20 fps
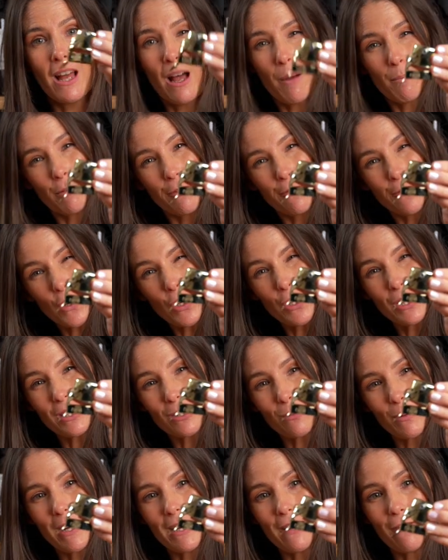I prefer
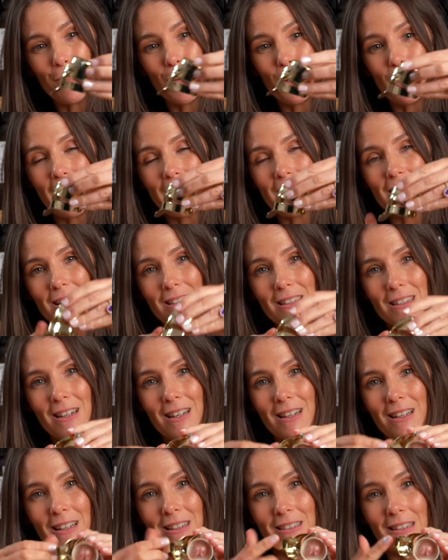this one. I feel like this
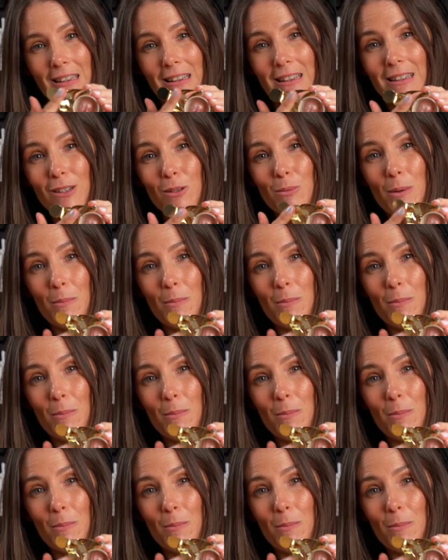kind of is a little